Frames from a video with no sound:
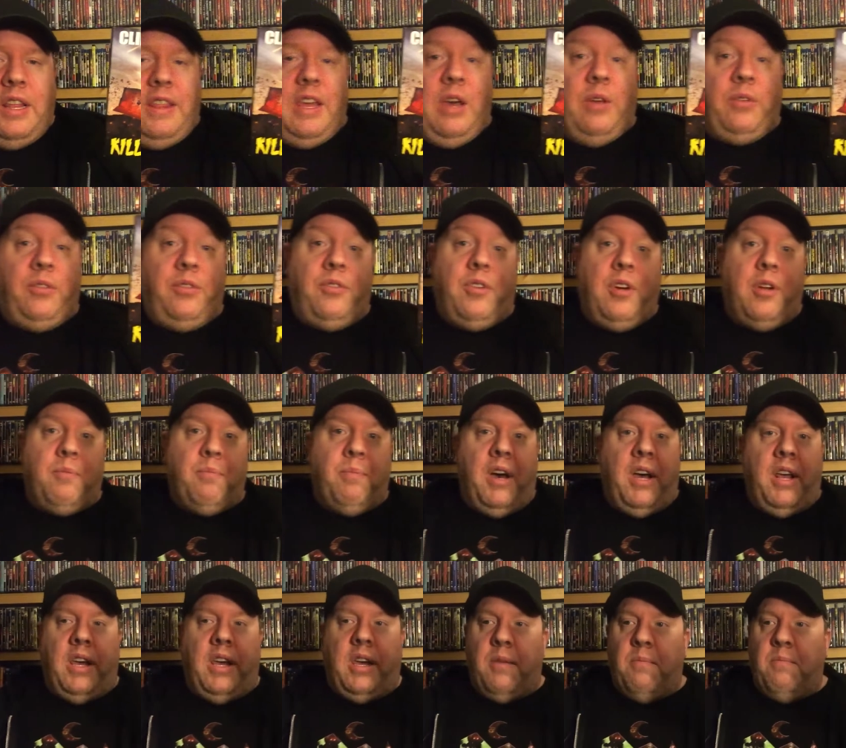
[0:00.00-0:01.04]
that was struck
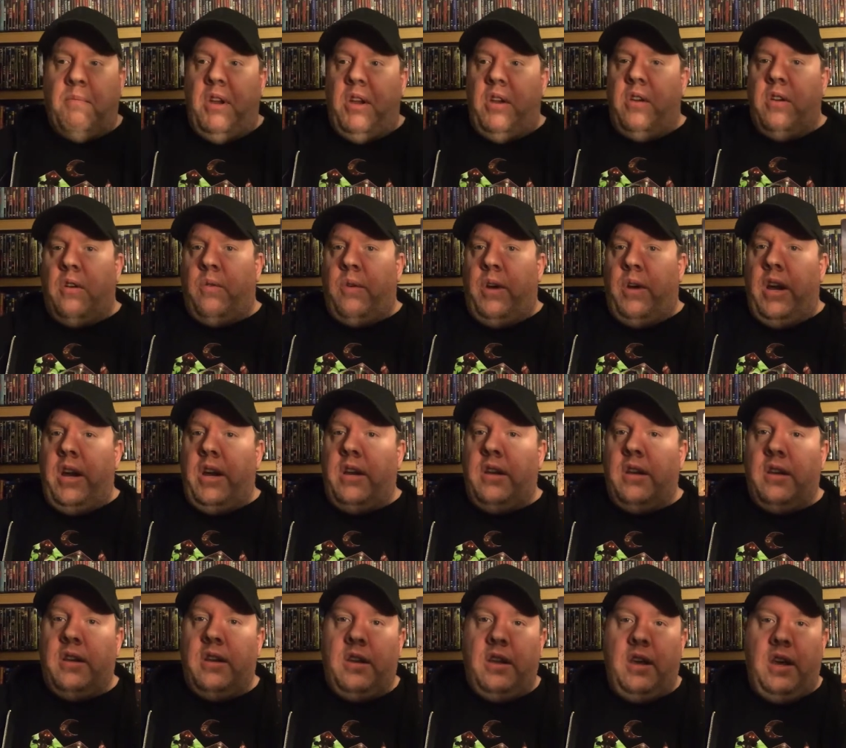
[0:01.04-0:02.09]
by like a meteorite
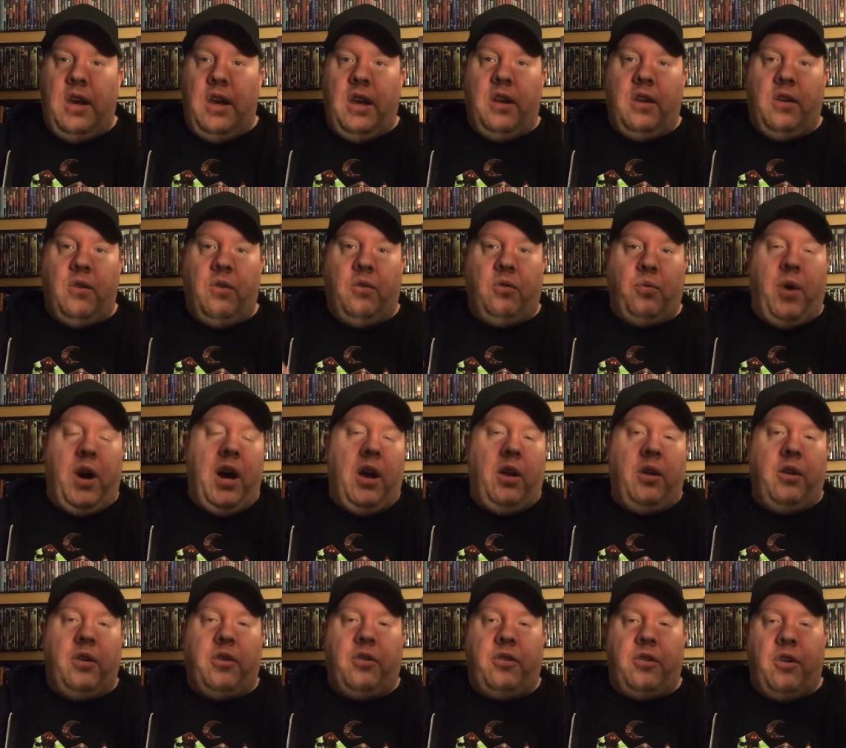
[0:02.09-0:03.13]
and it goes
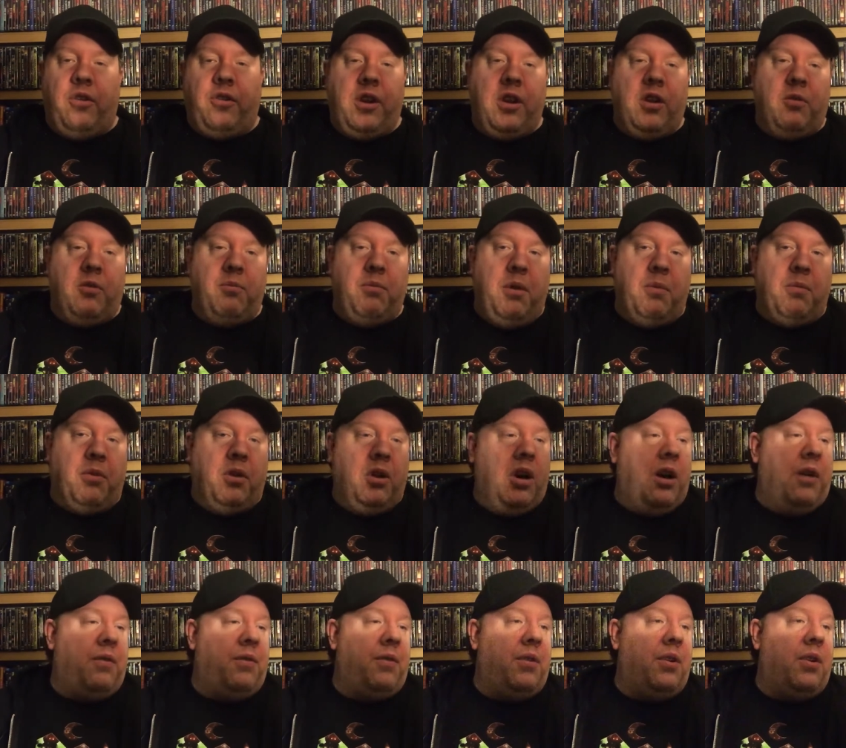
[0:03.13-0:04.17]
wild and starts killing people
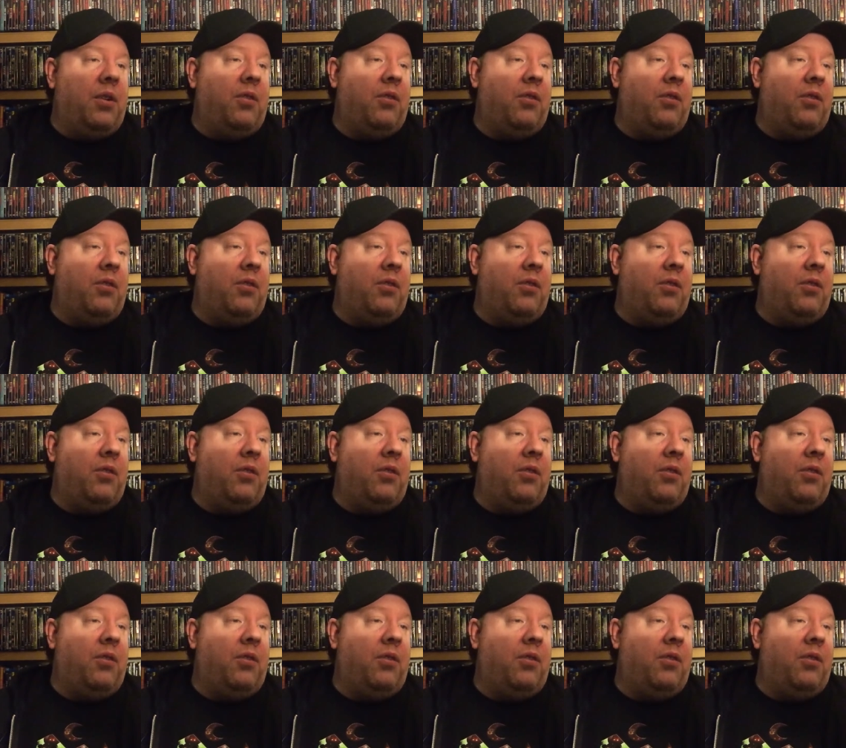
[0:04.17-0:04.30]
off.